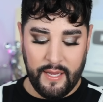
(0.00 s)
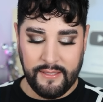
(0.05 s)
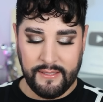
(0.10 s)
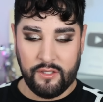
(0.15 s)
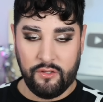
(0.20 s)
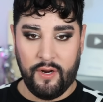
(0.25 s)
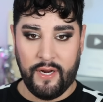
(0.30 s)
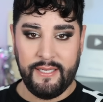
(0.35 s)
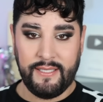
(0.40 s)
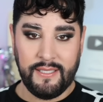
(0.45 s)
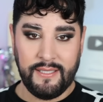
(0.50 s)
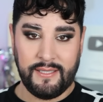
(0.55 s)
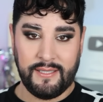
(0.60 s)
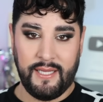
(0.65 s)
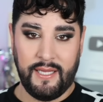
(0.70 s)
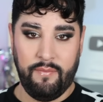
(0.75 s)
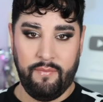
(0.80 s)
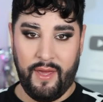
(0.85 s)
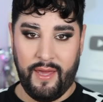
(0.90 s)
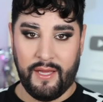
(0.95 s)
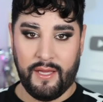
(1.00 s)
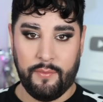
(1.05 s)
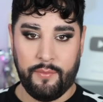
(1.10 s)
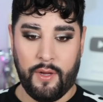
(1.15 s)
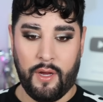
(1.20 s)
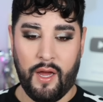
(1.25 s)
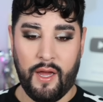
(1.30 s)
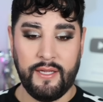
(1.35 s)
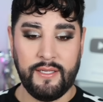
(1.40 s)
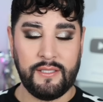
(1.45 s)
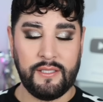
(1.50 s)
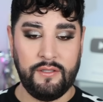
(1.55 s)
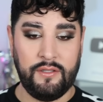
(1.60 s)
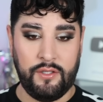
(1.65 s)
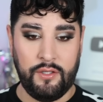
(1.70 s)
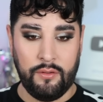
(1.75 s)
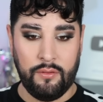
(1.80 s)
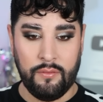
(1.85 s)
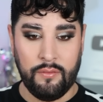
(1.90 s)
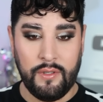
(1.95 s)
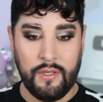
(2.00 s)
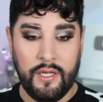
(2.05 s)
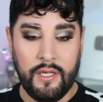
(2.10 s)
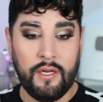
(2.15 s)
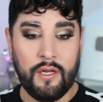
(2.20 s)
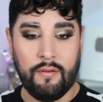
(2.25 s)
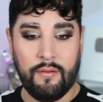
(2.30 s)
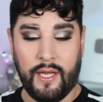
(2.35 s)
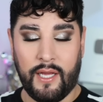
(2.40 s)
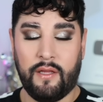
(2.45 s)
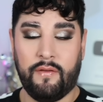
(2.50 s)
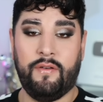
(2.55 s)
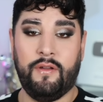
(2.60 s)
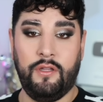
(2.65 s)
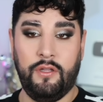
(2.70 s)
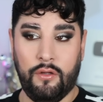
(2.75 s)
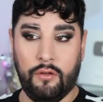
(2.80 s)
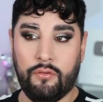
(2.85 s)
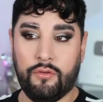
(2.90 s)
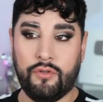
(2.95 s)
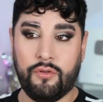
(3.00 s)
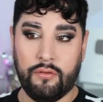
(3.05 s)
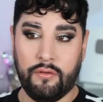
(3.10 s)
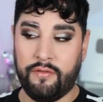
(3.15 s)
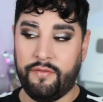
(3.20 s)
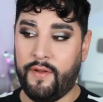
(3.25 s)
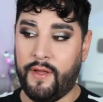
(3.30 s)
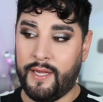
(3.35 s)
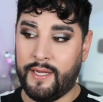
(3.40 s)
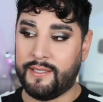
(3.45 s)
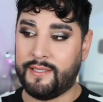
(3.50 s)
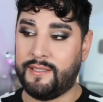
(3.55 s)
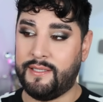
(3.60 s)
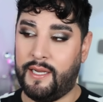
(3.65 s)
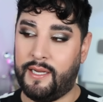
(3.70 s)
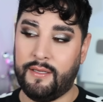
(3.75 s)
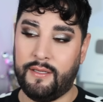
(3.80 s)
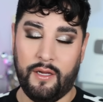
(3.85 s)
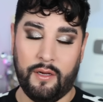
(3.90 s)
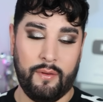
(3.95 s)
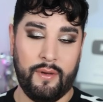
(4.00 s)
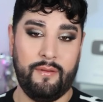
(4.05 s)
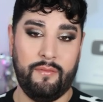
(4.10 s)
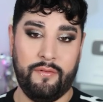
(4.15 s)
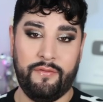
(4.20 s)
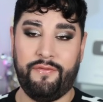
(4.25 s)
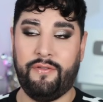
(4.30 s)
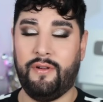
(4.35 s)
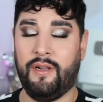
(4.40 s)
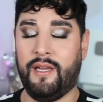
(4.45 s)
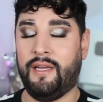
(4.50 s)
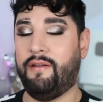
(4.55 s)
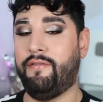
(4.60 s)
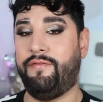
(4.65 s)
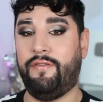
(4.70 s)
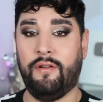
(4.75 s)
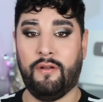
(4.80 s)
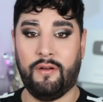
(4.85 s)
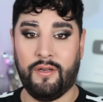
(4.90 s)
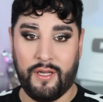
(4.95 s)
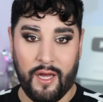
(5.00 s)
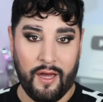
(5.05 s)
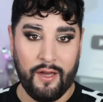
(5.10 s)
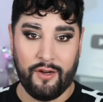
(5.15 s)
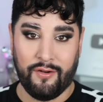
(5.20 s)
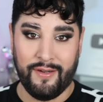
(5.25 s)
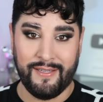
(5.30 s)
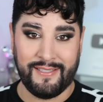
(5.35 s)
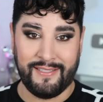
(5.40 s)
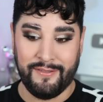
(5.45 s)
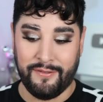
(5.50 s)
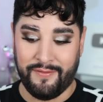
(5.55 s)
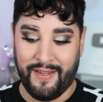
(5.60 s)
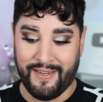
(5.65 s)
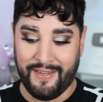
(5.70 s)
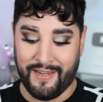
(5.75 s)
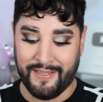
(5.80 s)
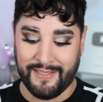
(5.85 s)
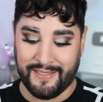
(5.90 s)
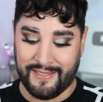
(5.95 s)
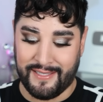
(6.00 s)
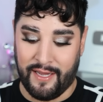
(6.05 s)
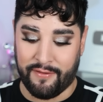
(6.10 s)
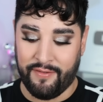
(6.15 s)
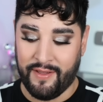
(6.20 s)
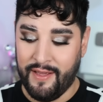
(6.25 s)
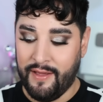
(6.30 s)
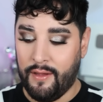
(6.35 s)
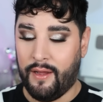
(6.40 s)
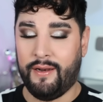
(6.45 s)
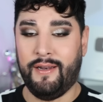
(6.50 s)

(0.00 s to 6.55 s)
It's great to see makeup artists do, you know, like the neutral things and then go in for like a full-on cut crease and all that kind of stuff.